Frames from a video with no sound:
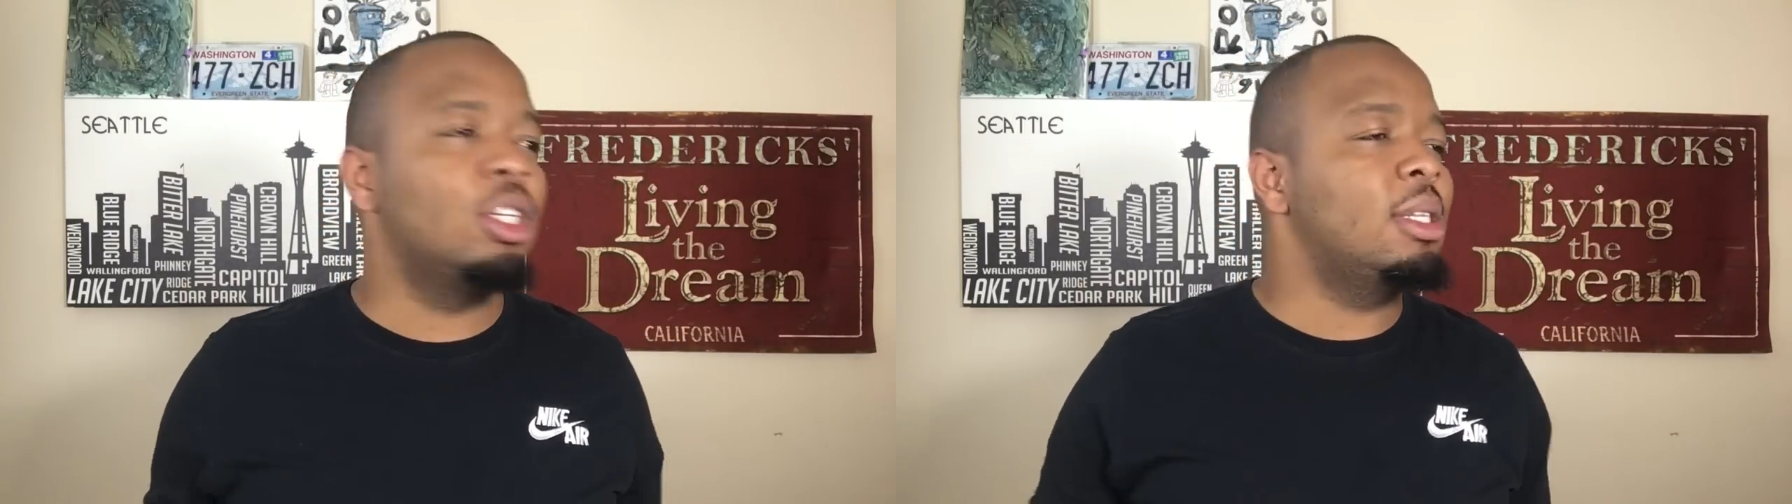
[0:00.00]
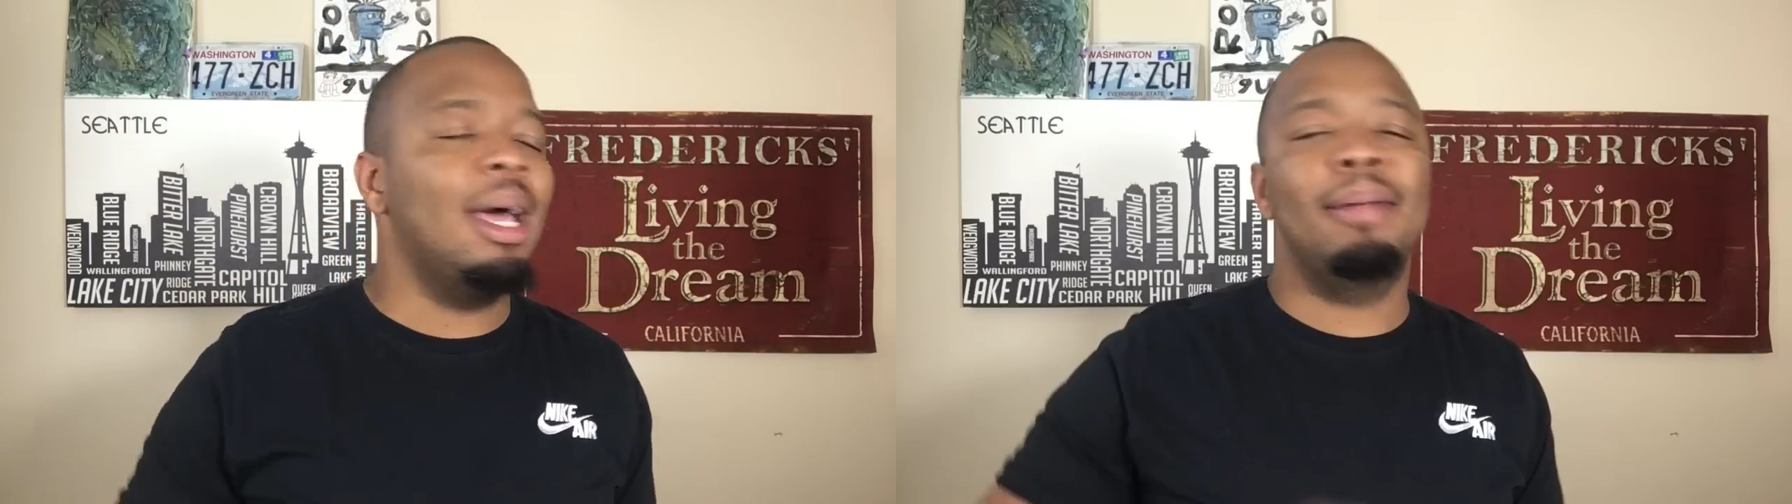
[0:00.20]

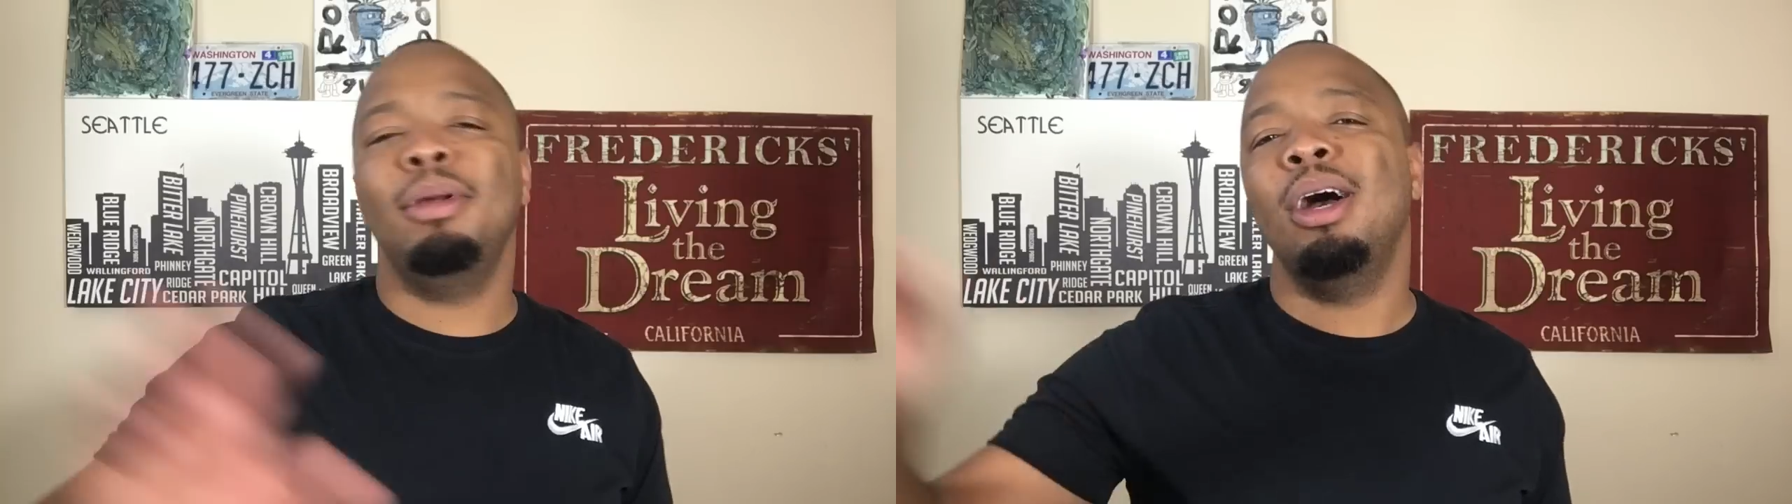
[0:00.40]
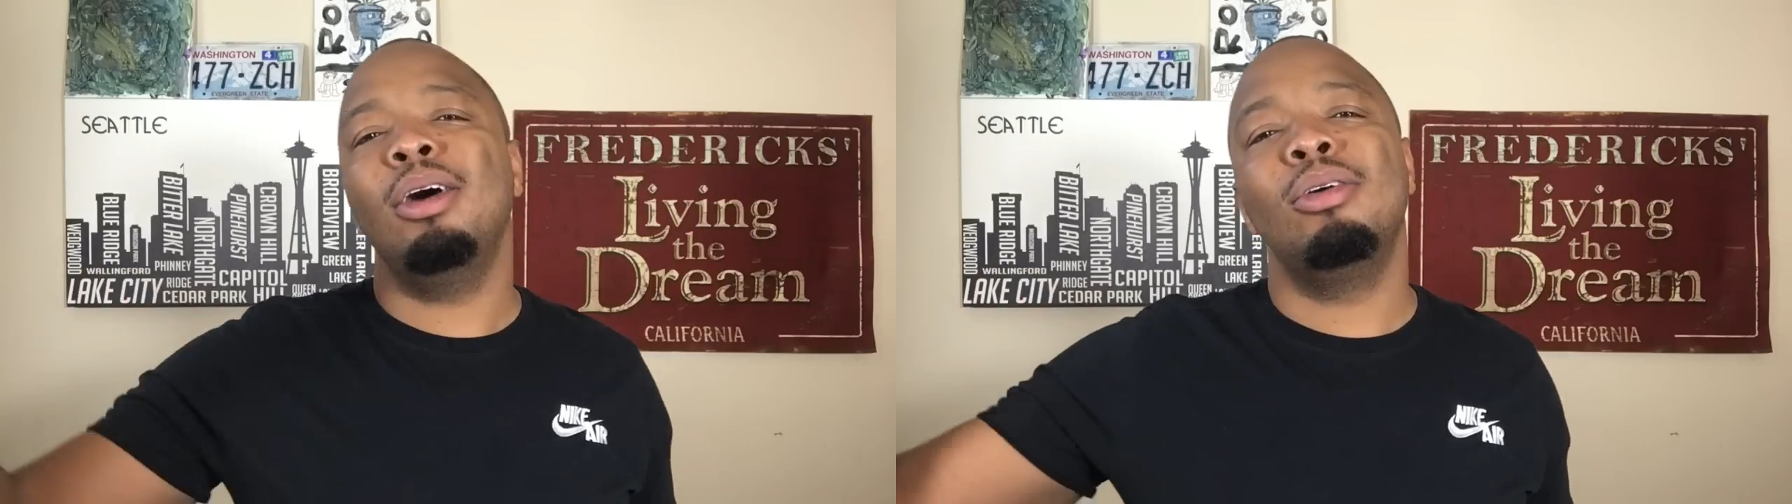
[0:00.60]
Just let
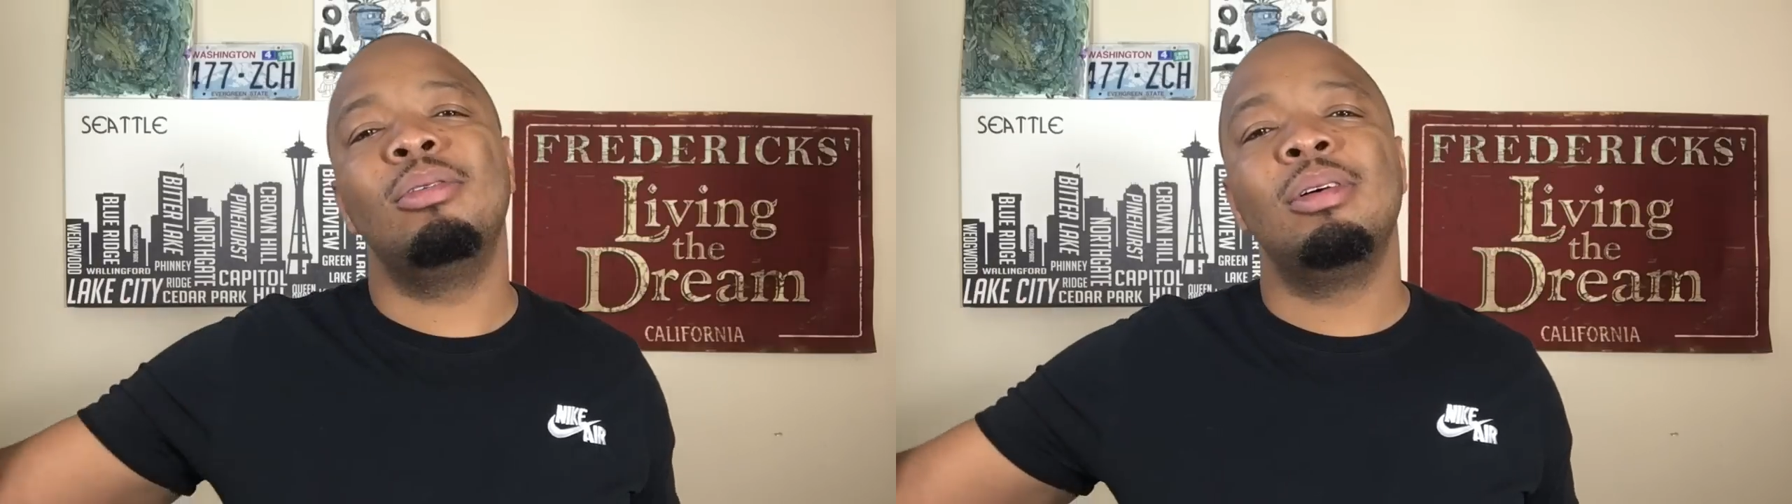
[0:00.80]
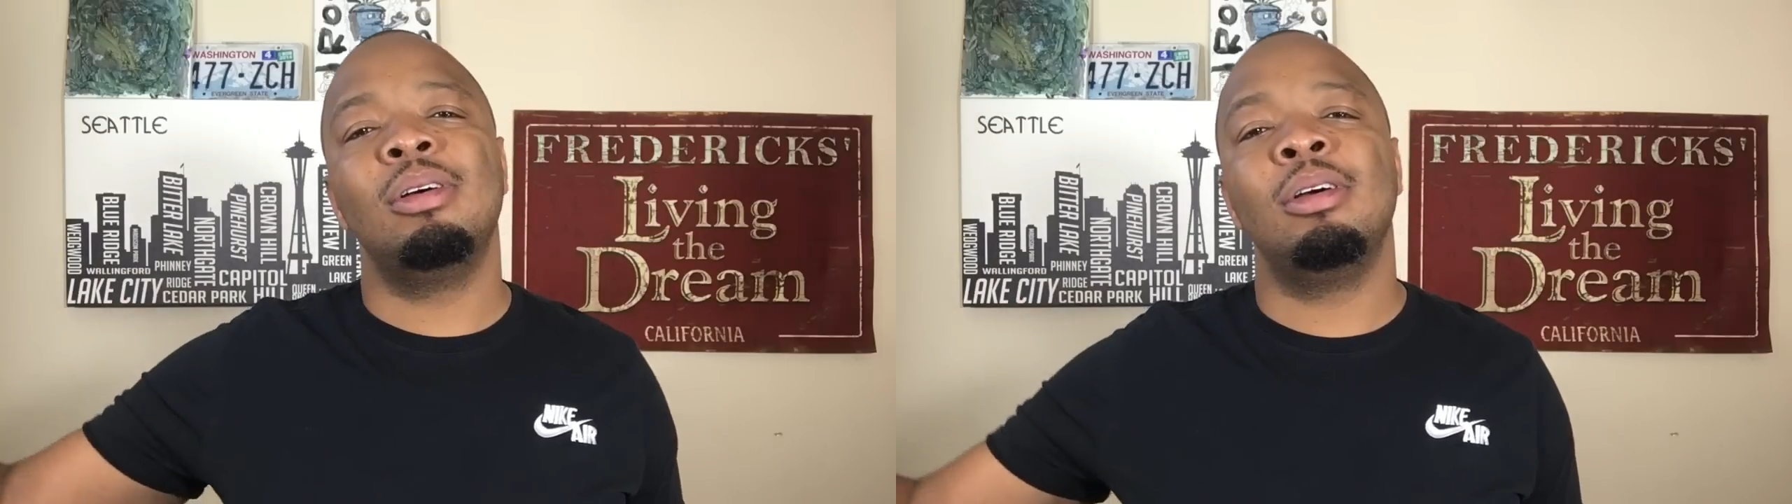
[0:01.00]
them go.